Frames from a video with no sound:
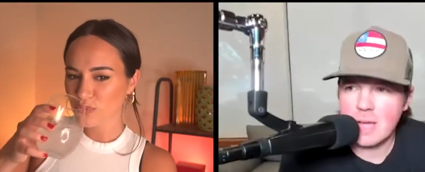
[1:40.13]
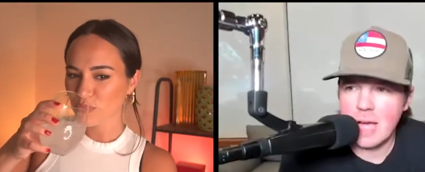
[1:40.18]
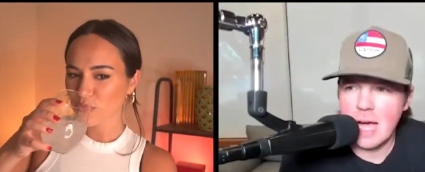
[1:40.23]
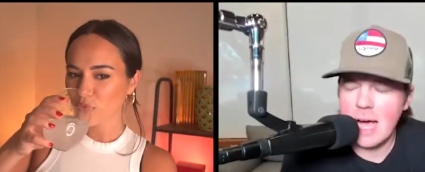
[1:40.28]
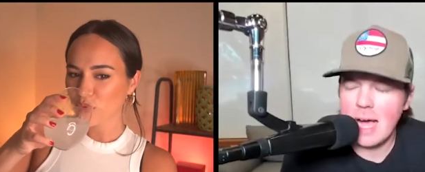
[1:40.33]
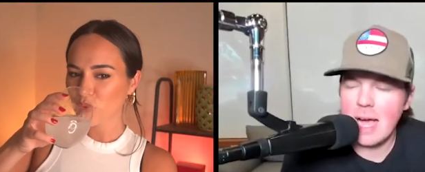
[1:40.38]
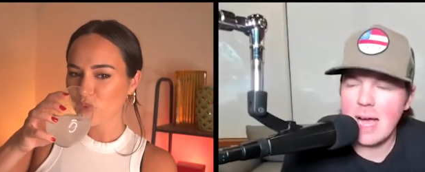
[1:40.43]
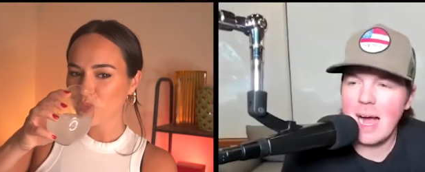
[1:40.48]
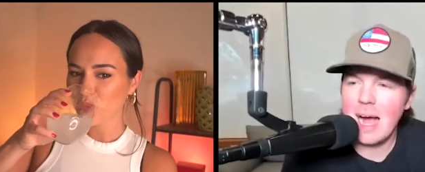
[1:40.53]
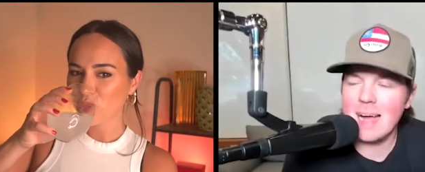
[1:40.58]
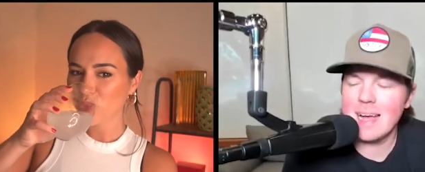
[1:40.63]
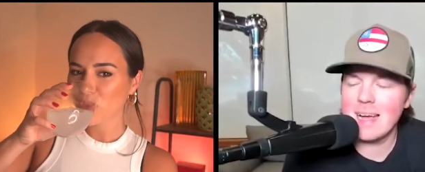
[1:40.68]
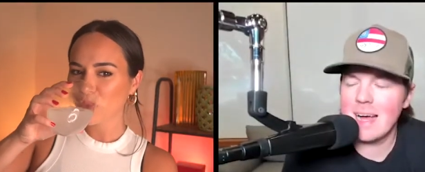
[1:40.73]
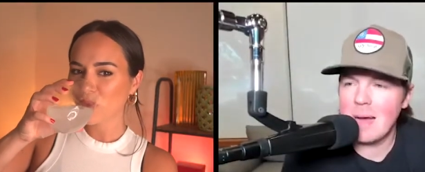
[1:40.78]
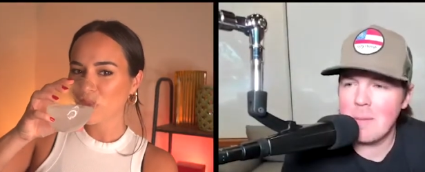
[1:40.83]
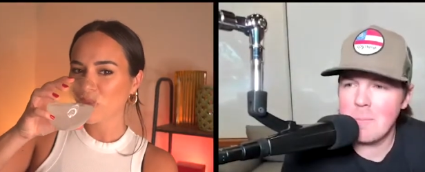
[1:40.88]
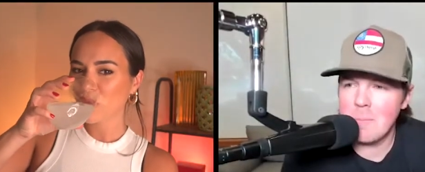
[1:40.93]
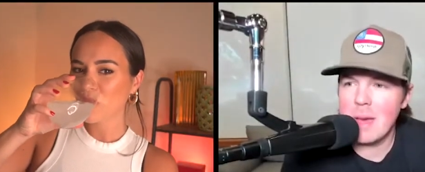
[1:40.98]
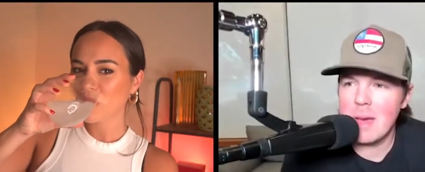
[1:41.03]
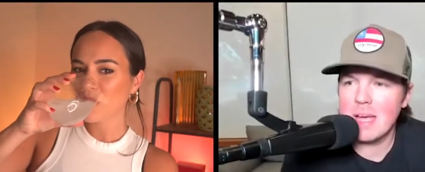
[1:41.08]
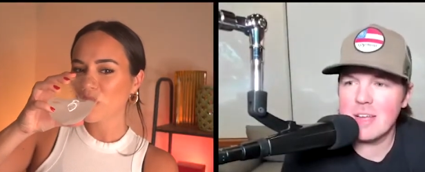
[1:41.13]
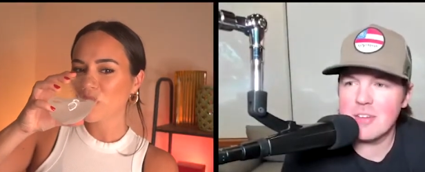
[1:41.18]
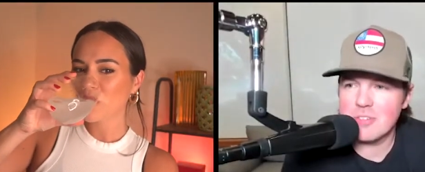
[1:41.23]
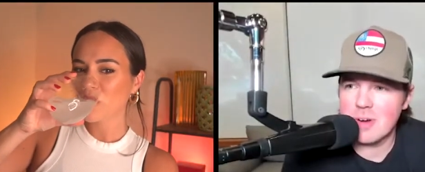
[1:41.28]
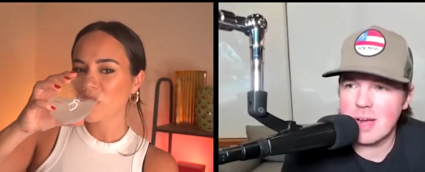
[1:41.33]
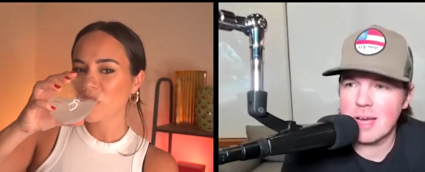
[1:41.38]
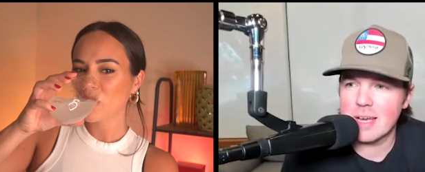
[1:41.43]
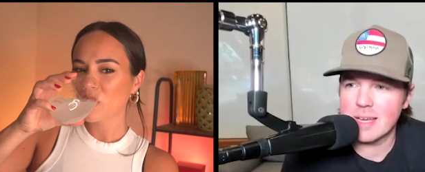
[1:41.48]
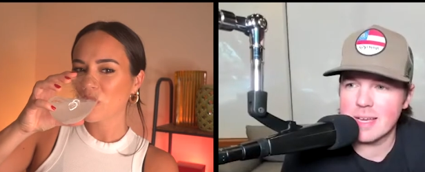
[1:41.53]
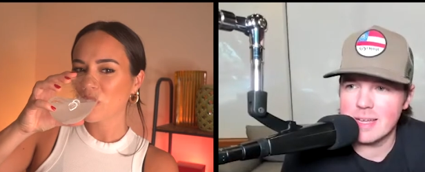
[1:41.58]
Speaker 1: I may
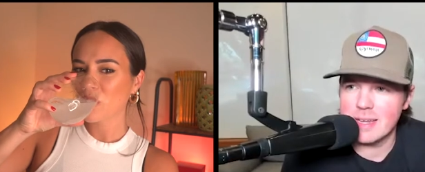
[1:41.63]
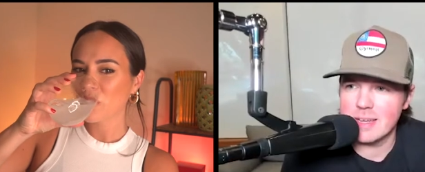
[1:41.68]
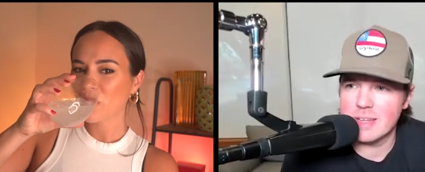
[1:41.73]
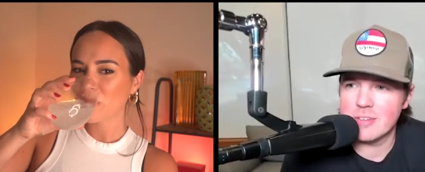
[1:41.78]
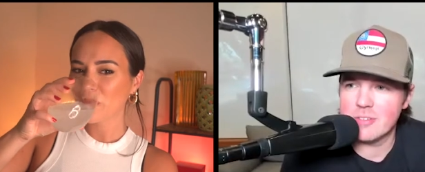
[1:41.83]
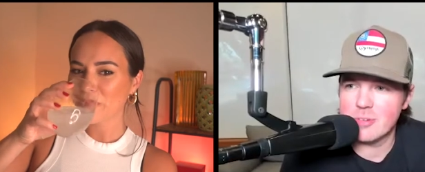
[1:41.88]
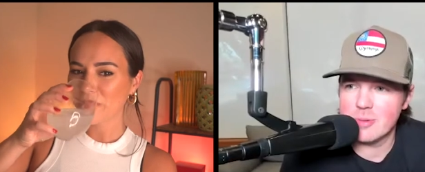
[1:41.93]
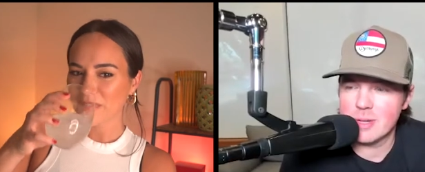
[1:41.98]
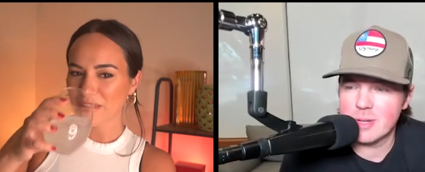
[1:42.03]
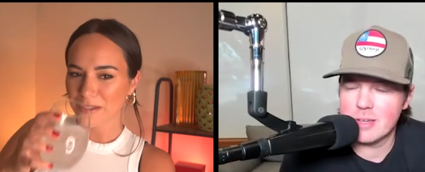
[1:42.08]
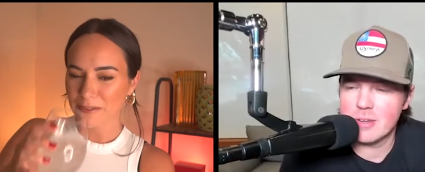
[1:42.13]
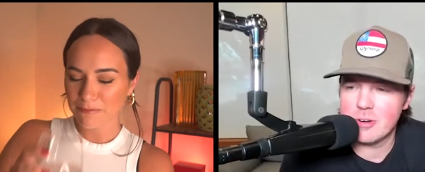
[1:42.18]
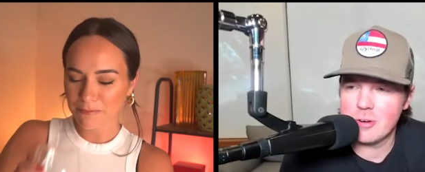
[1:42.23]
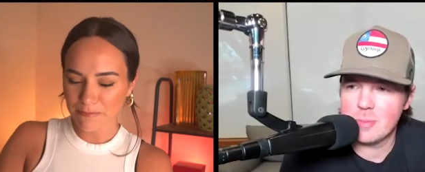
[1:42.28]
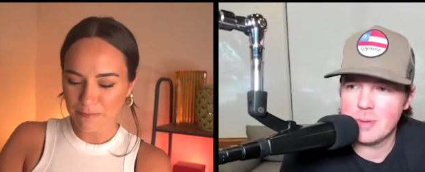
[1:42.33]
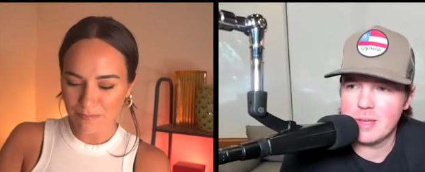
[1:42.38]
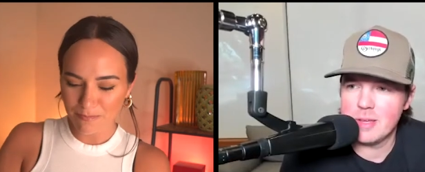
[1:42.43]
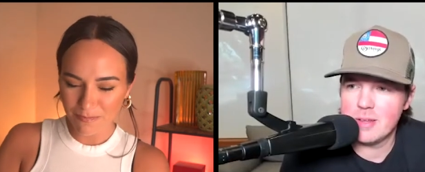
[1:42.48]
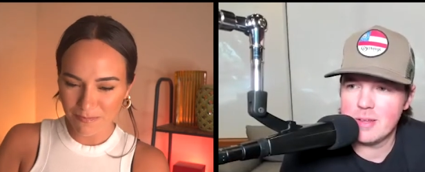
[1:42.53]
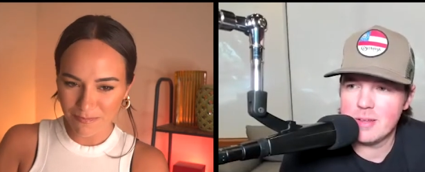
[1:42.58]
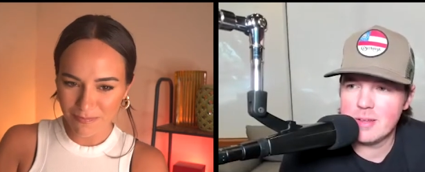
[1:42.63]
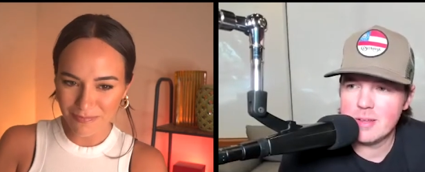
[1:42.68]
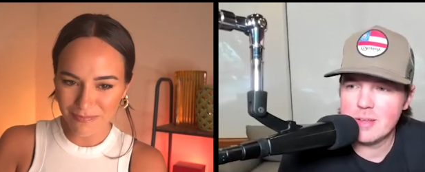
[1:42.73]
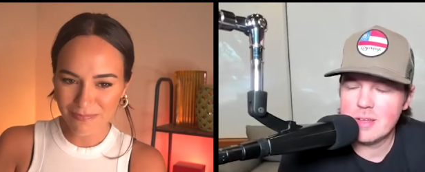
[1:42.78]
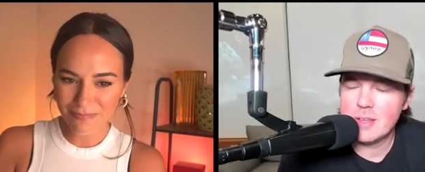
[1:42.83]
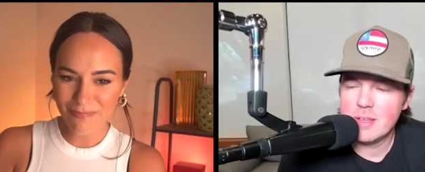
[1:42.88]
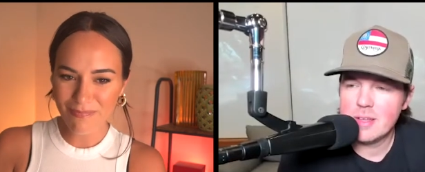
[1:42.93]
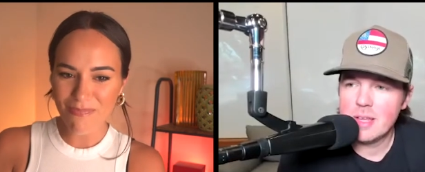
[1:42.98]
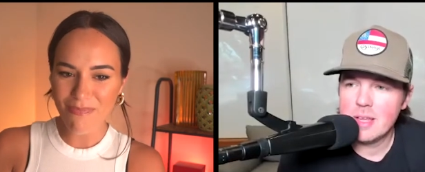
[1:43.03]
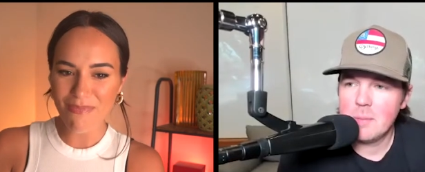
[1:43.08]
try and get into it a little bit,
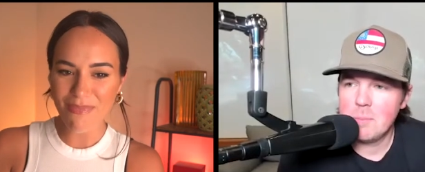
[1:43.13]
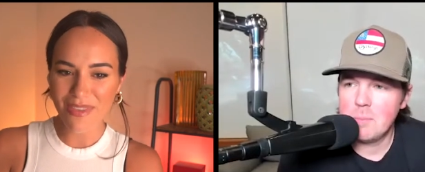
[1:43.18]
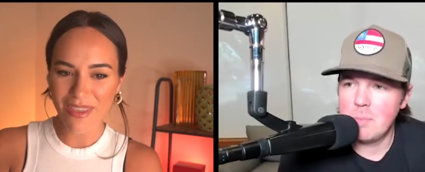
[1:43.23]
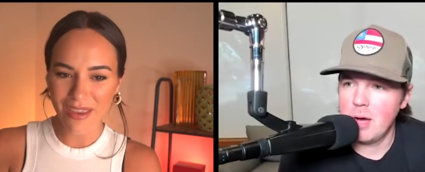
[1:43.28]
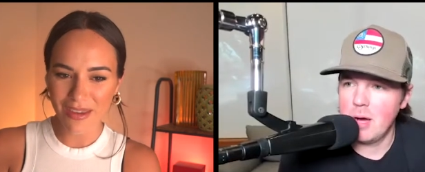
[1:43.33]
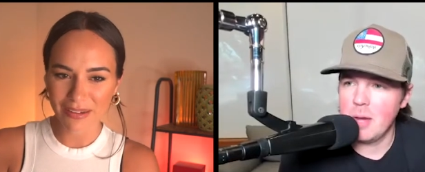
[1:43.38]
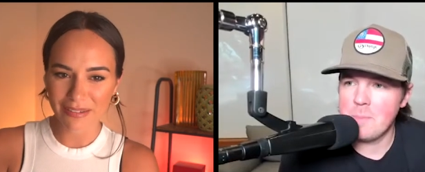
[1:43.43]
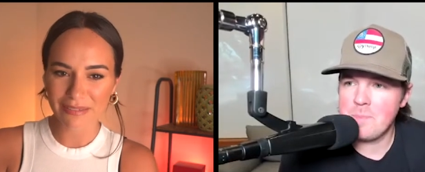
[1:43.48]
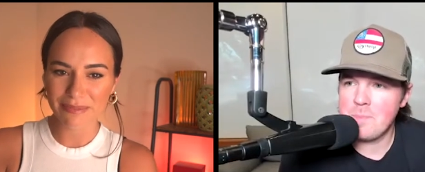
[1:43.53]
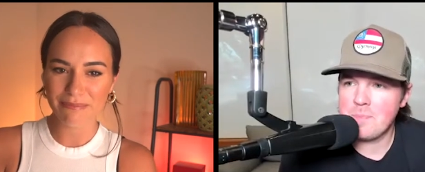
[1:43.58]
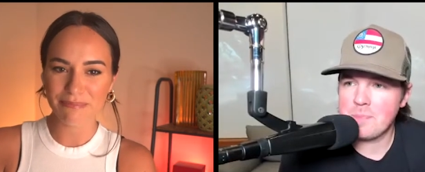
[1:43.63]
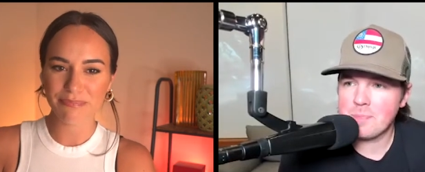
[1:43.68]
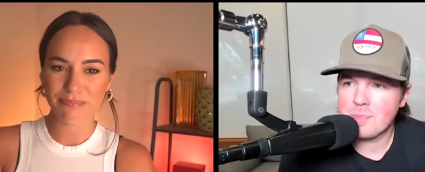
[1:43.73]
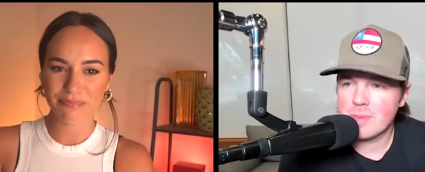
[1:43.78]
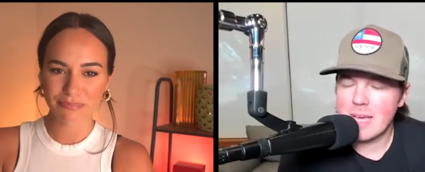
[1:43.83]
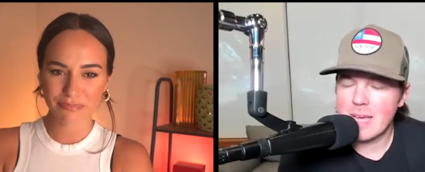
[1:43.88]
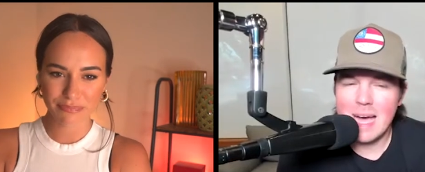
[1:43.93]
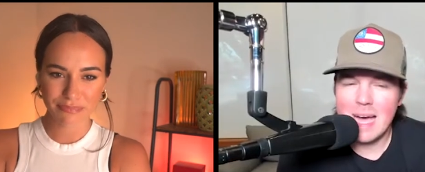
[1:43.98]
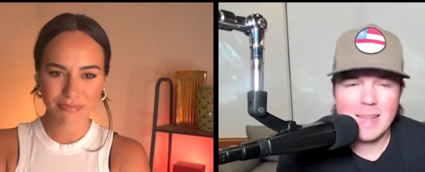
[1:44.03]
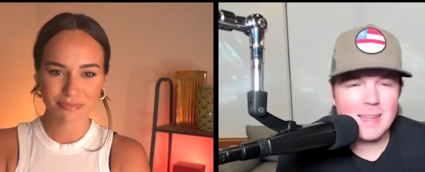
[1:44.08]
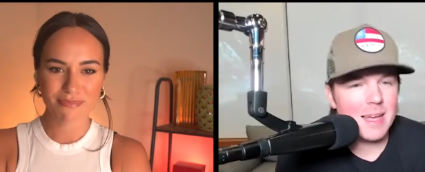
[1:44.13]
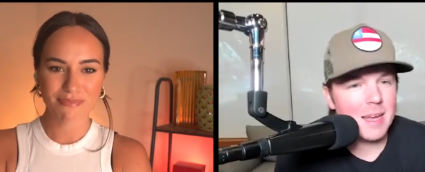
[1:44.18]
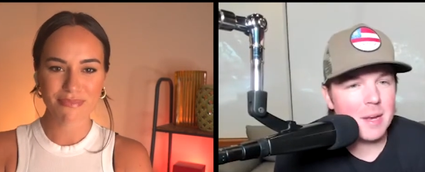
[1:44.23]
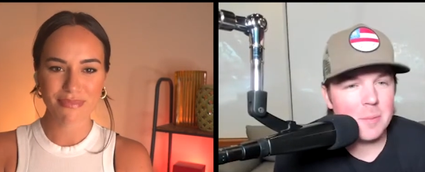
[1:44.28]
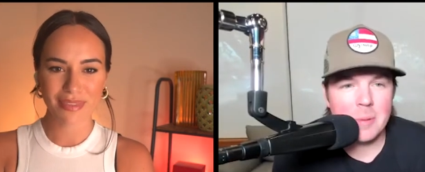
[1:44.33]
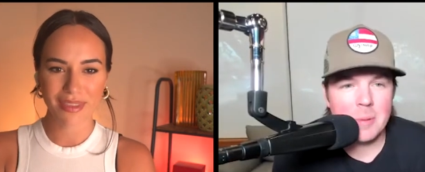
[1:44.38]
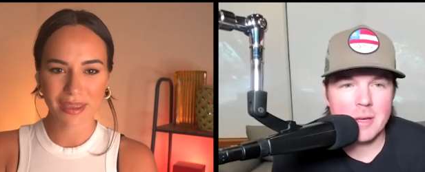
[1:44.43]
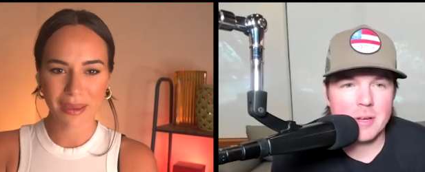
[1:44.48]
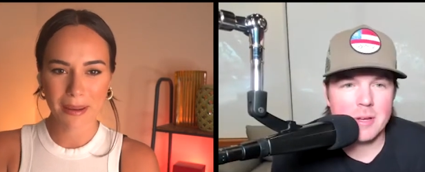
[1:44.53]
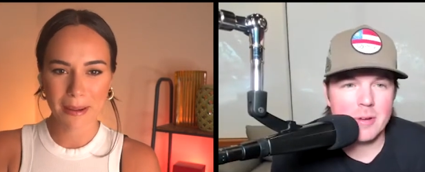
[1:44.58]
but I like to
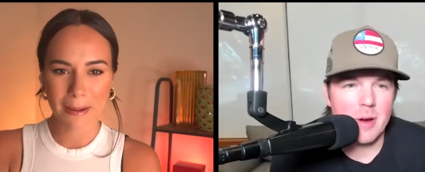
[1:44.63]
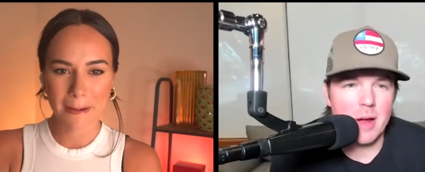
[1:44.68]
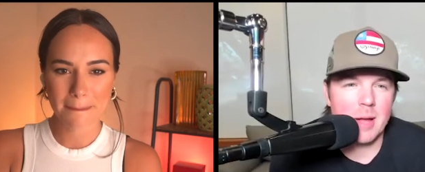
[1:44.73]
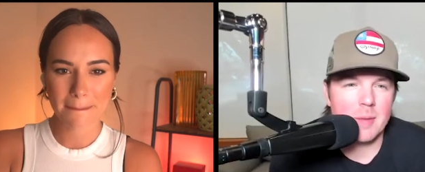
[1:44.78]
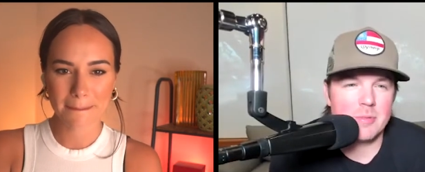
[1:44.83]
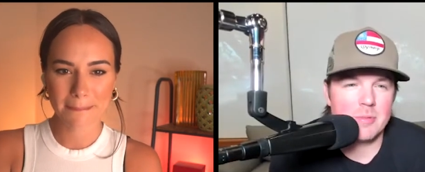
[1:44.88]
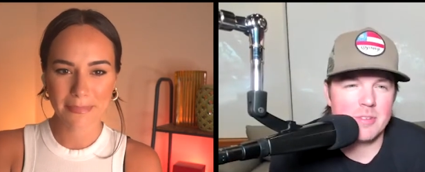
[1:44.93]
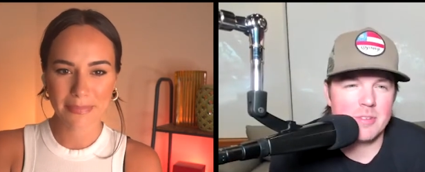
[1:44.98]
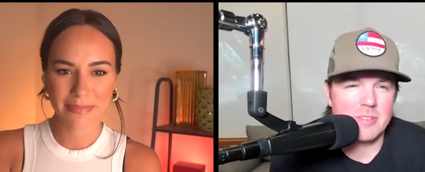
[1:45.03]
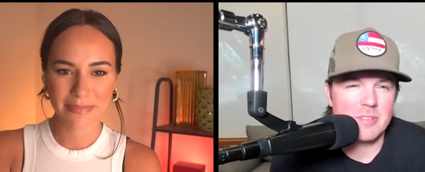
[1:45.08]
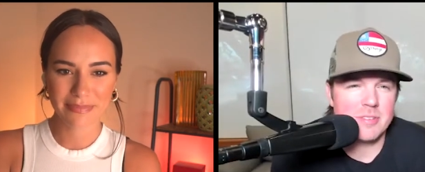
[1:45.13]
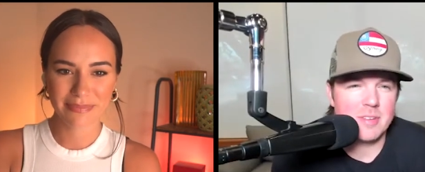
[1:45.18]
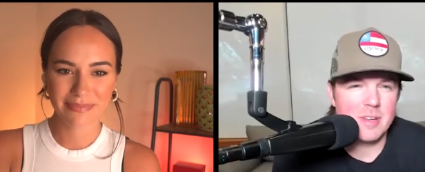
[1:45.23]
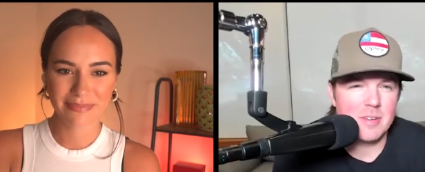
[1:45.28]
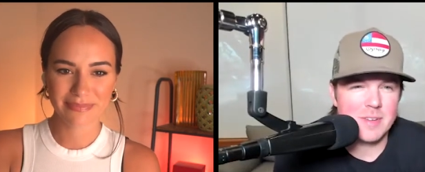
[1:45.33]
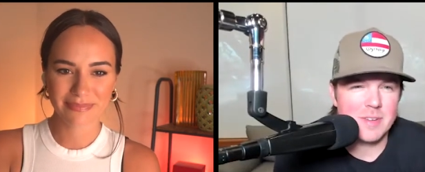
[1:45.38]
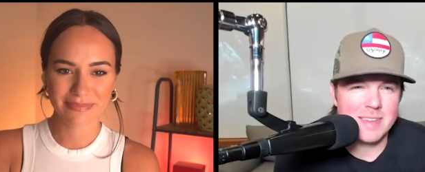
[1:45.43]
play craps and stuff.